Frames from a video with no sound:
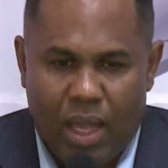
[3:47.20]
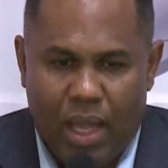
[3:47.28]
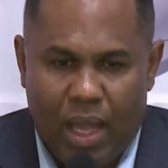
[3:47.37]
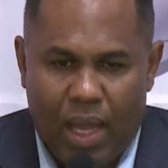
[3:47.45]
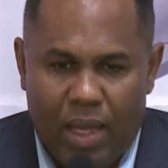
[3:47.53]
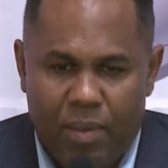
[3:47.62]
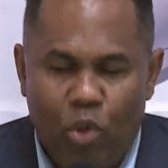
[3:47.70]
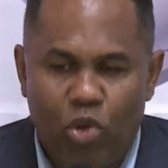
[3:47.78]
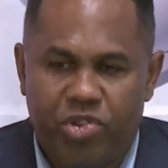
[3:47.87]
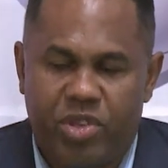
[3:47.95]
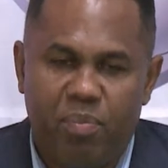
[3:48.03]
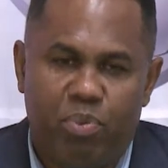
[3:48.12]
And
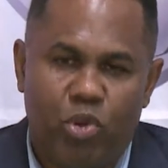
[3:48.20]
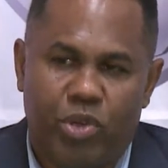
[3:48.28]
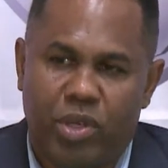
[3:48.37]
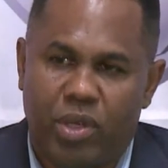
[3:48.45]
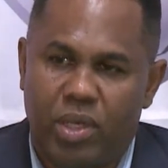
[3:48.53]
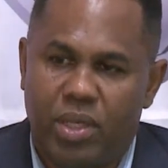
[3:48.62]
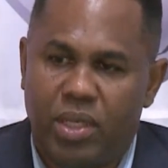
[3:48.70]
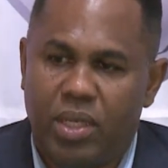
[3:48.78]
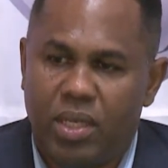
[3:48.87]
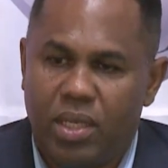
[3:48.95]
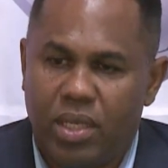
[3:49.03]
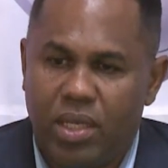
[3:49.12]
most importantly
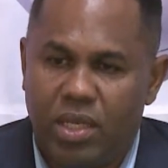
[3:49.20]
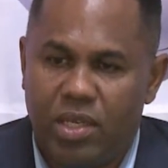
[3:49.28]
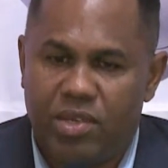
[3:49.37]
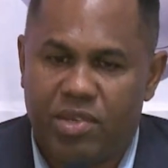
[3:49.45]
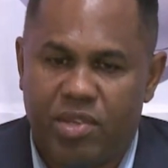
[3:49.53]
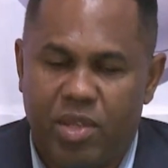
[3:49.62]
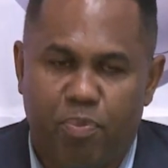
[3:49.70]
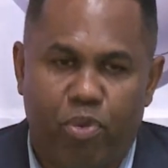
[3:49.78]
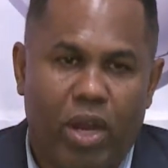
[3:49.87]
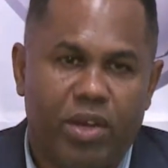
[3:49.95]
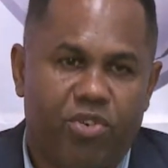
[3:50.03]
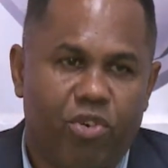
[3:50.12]
is the
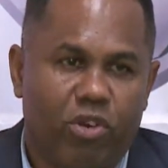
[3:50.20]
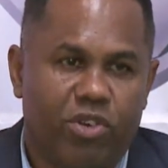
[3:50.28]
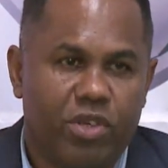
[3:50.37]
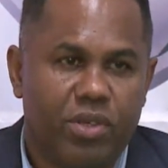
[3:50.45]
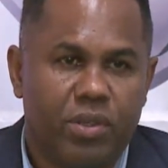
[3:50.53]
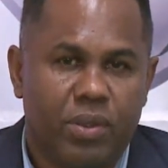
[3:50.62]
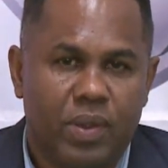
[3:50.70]
prize structure,